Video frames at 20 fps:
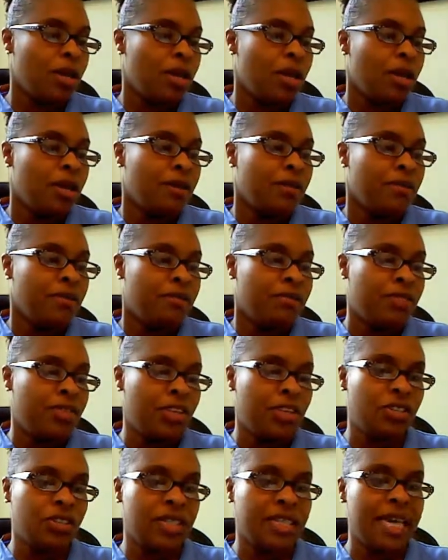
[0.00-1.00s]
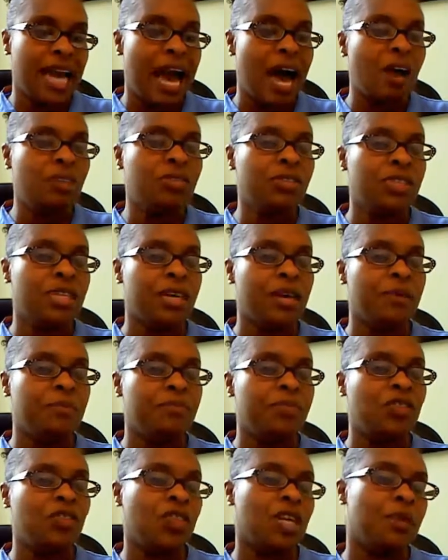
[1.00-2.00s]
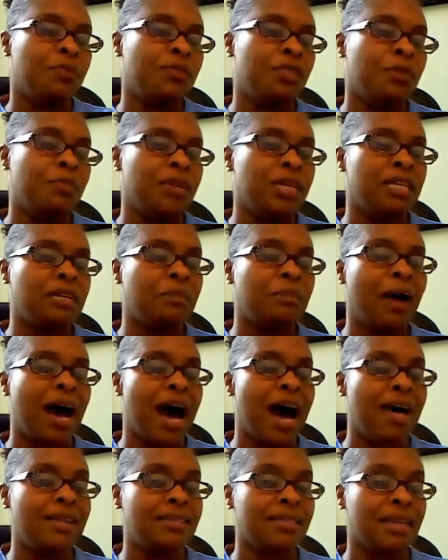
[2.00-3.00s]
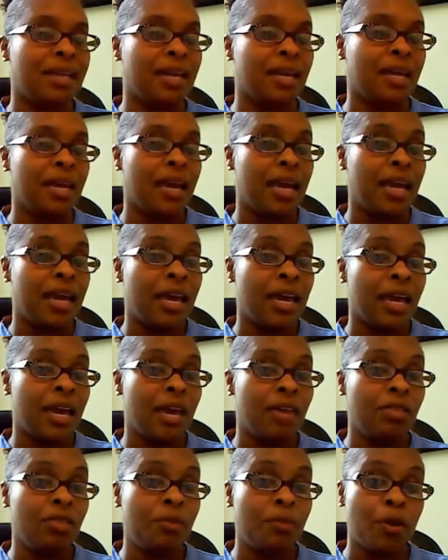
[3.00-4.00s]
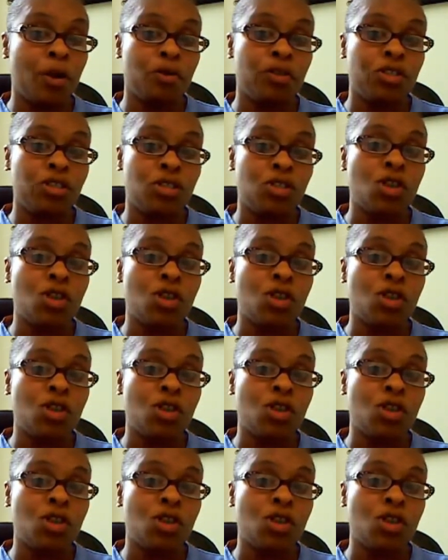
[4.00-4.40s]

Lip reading: So this calcium seems to be depositing